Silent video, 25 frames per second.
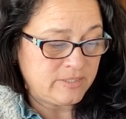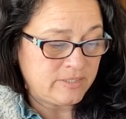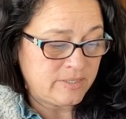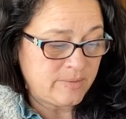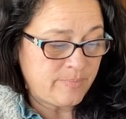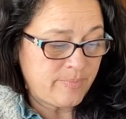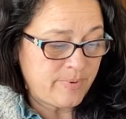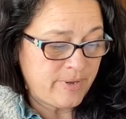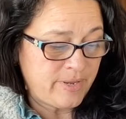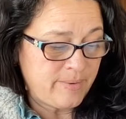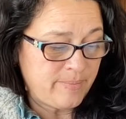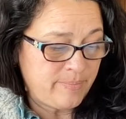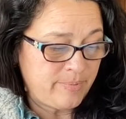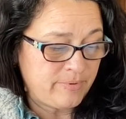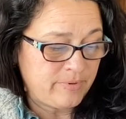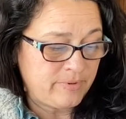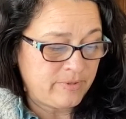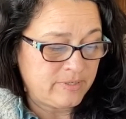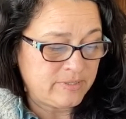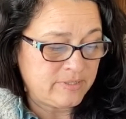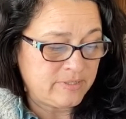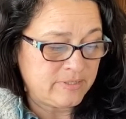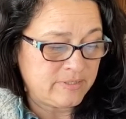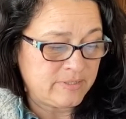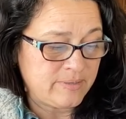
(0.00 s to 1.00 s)
is the paper.
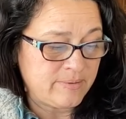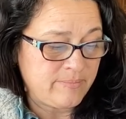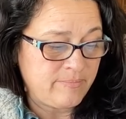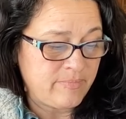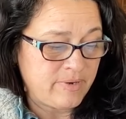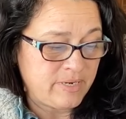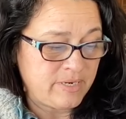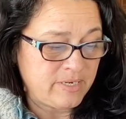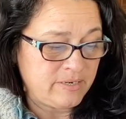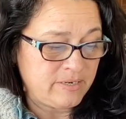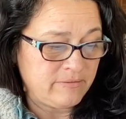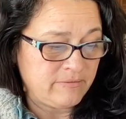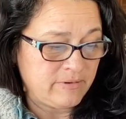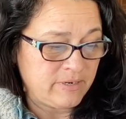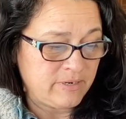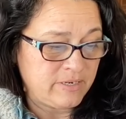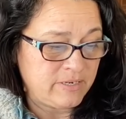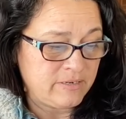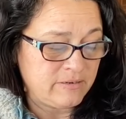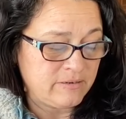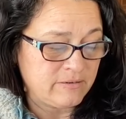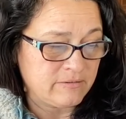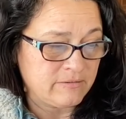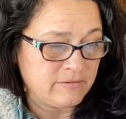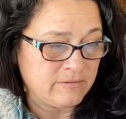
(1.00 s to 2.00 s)
This is the money right
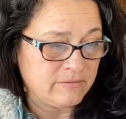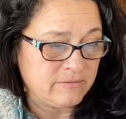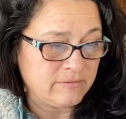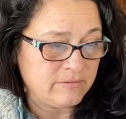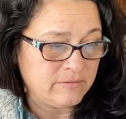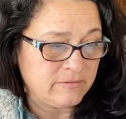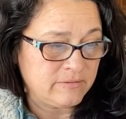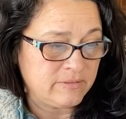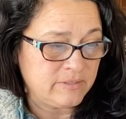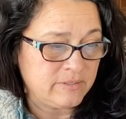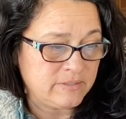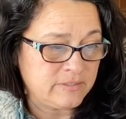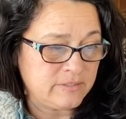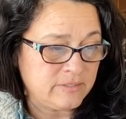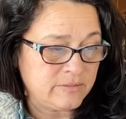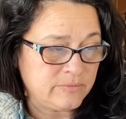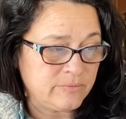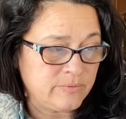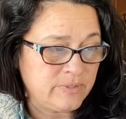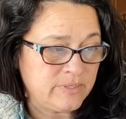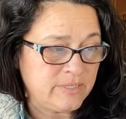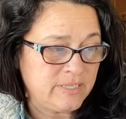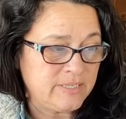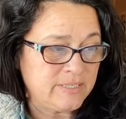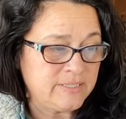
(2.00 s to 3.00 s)
here. This is
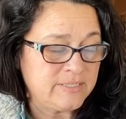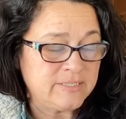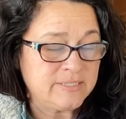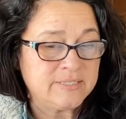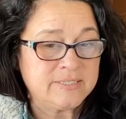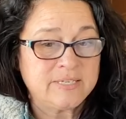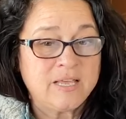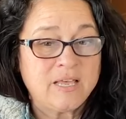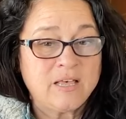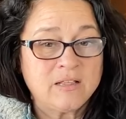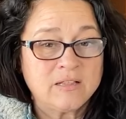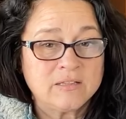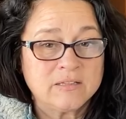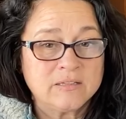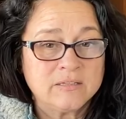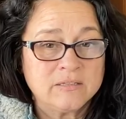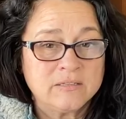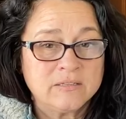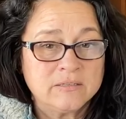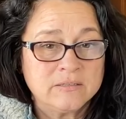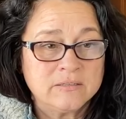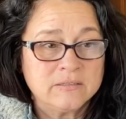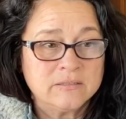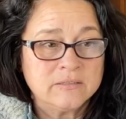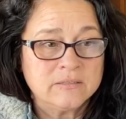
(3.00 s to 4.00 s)
what they sell,